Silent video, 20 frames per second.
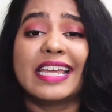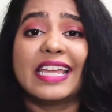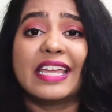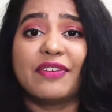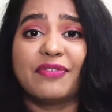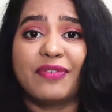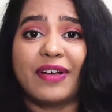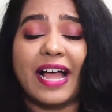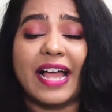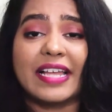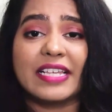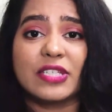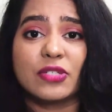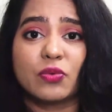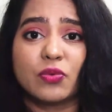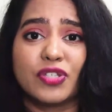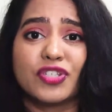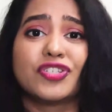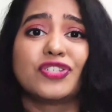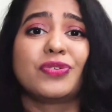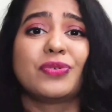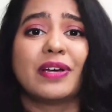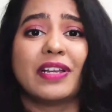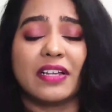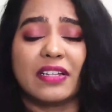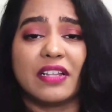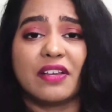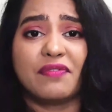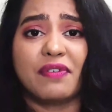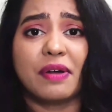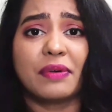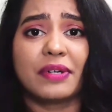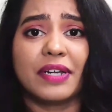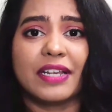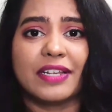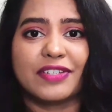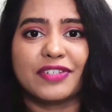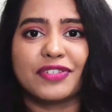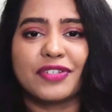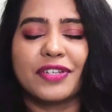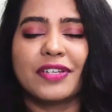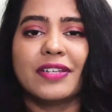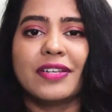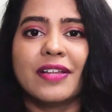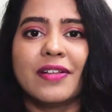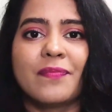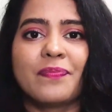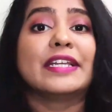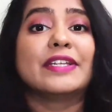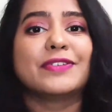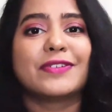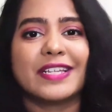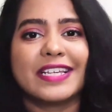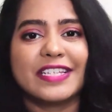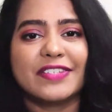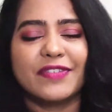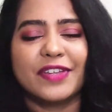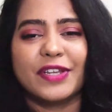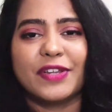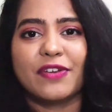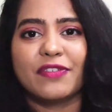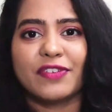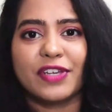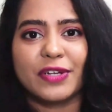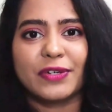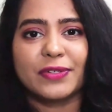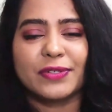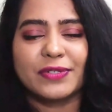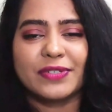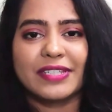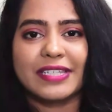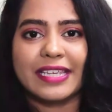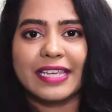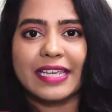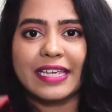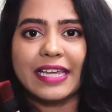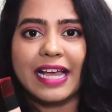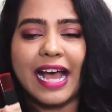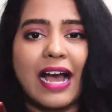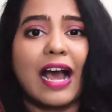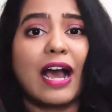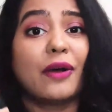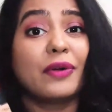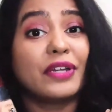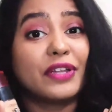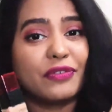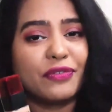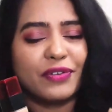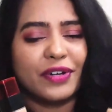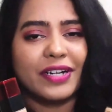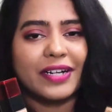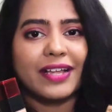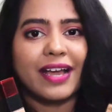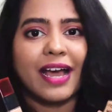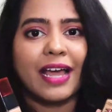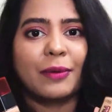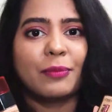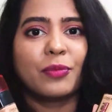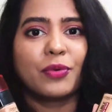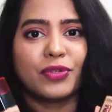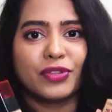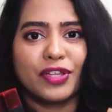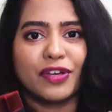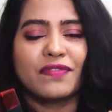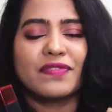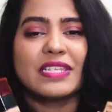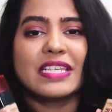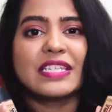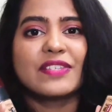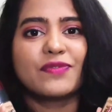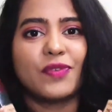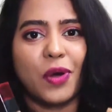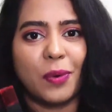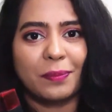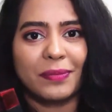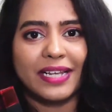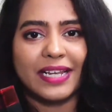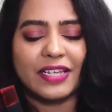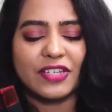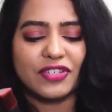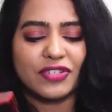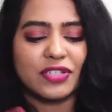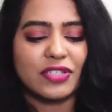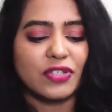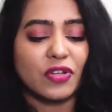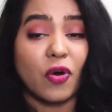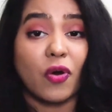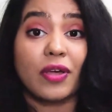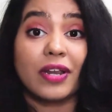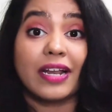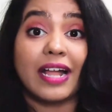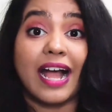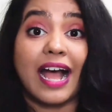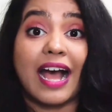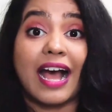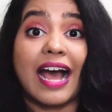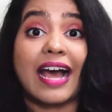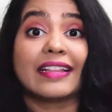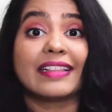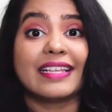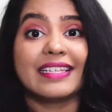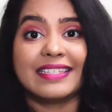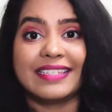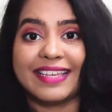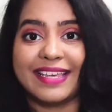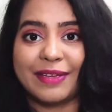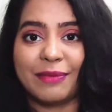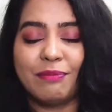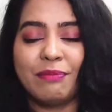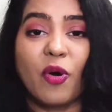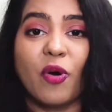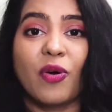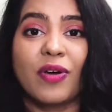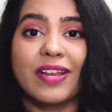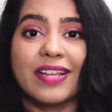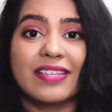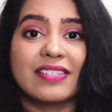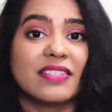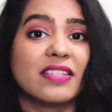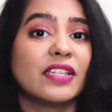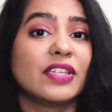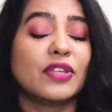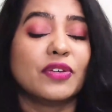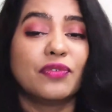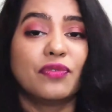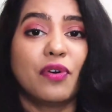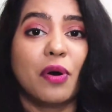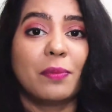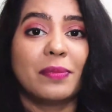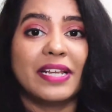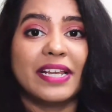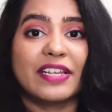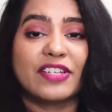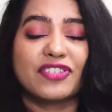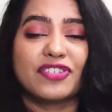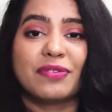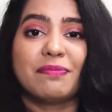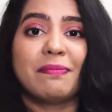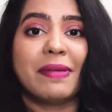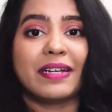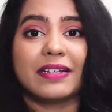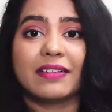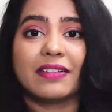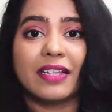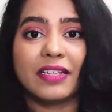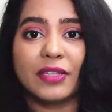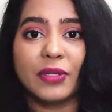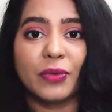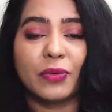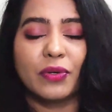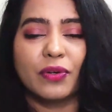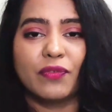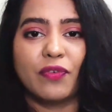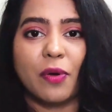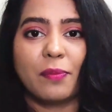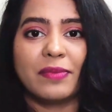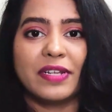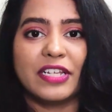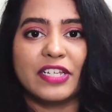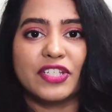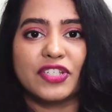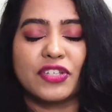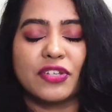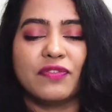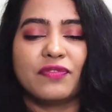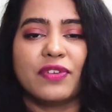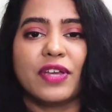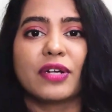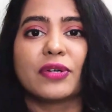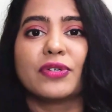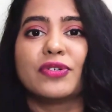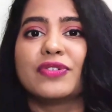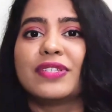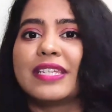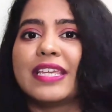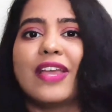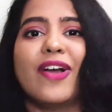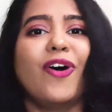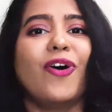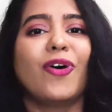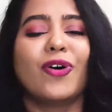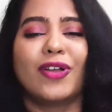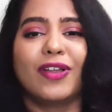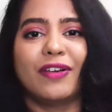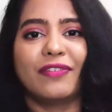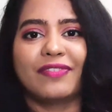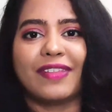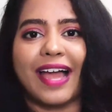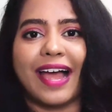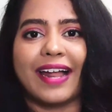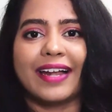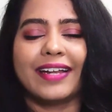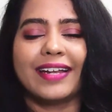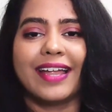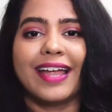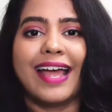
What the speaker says: if I switch to another foundation. In today's video we are going to see how different are both of these formulations, or are they same, or is the new formulation better than the old formulation. We are going to see all of that